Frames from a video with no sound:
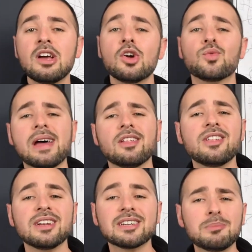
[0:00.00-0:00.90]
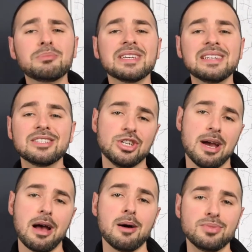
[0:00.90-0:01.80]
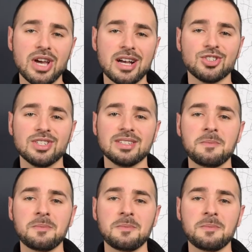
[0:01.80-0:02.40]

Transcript: rather than complete objection?